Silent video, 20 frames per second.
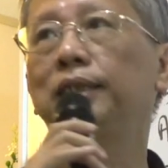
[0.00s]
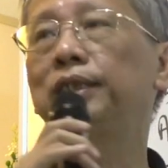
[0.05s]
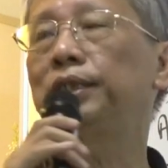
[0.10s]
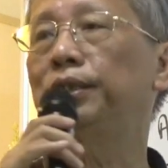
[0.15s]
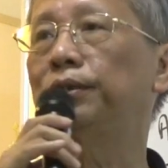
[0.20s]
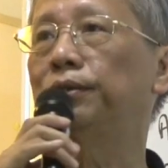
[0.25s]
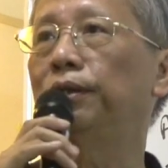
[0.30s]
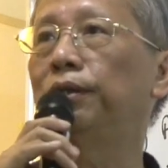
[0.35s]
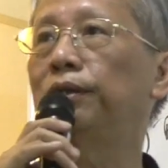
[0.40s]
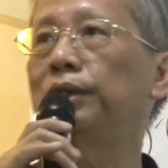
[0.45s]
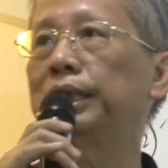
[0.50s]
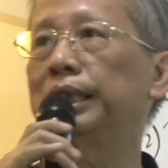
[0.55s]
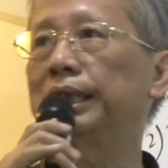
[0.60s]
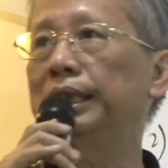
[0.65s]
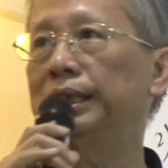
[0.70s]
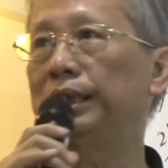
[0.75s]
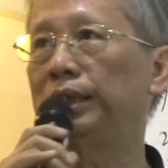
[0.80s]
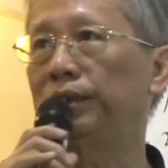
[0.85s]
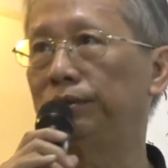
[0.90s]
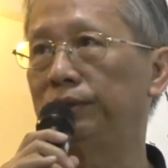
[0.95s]
is no longer
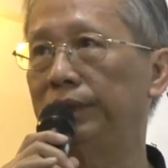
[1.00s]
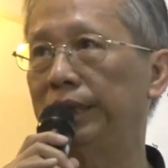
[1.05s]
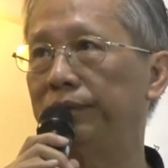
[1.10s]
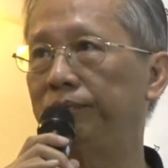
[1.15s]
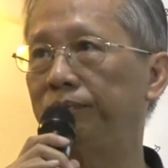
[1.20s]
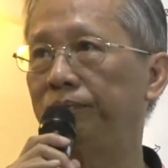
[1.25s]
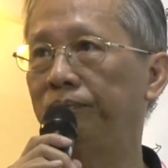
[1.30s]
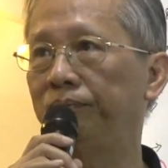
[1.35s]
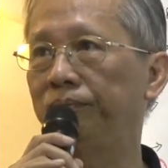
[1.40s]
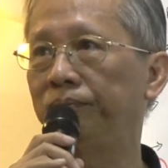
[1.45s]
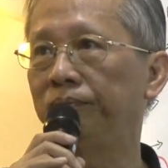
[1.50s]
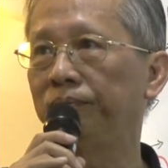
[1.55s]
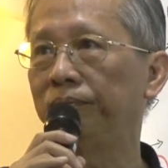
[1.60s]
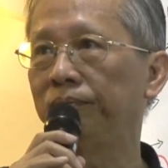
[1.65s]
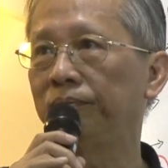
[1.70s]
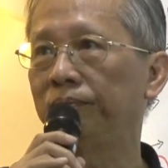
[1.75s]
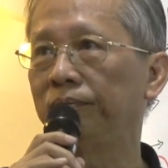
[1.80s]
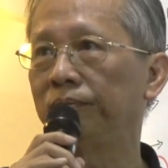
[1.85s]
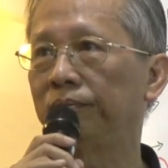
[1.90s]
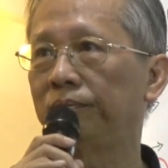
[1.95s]
deluded.
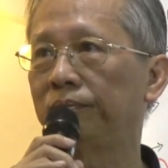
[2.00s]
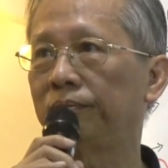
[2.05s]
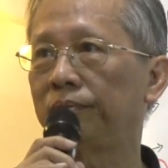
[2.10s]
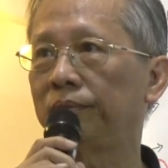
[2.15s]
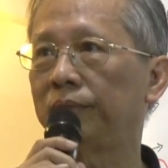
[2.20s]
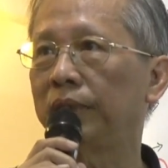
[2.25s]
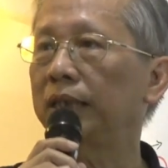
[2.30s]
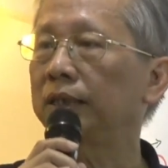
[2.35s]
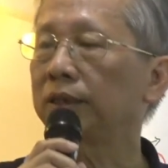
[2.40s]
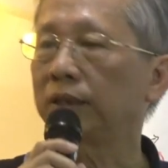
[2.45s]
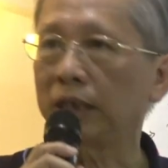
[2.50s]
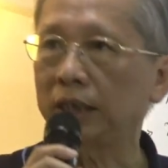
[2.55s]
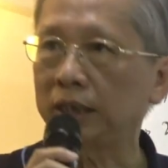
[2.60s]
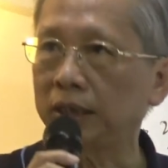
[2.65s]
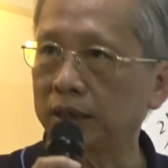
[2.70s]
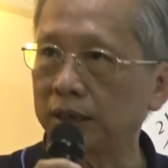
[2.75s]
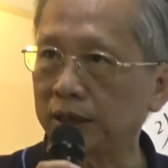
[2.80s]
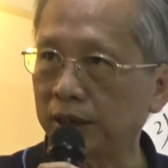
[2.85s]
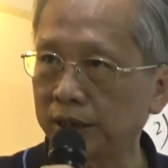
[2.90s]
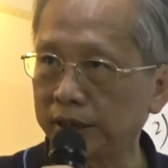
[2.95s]
That's why it
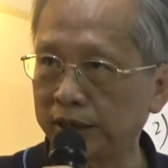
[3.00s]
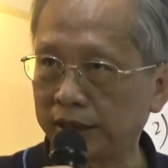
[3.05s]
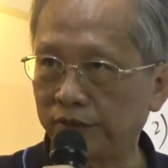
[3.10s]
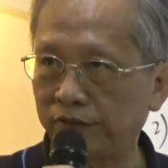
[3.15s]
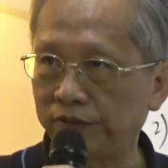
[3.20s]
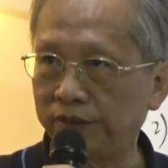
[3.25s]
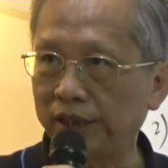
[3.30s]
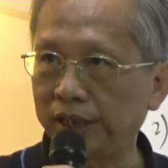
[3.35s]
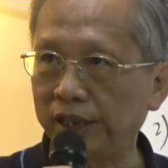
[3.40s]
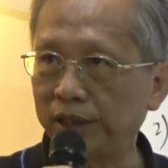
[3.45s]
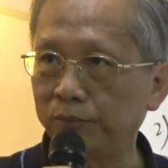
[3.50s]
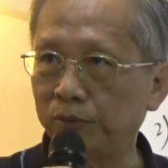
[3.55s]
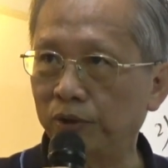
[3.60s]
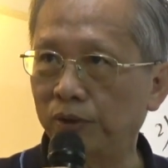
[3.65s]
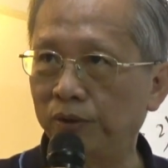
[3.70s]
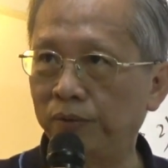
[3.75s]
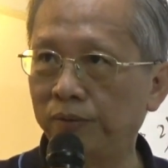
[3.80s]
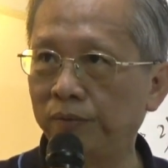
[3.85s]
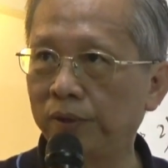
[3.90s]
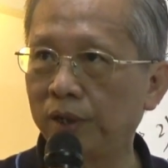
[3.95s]
does not suffer
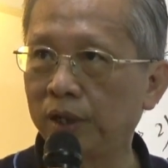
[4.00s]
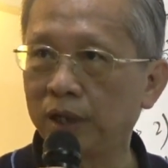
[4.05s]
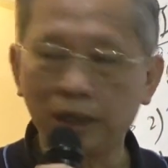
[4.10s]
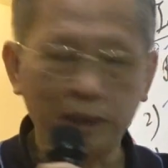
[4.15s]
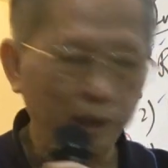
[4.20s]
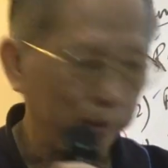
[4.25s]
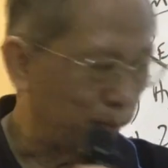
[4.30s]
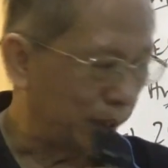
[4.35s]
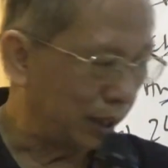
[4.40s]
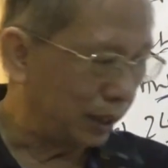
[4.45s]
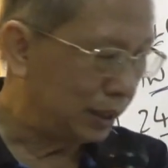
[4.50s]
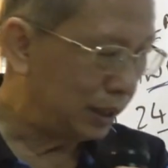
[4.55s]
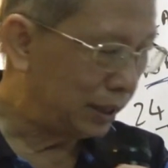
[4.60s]
anymore. But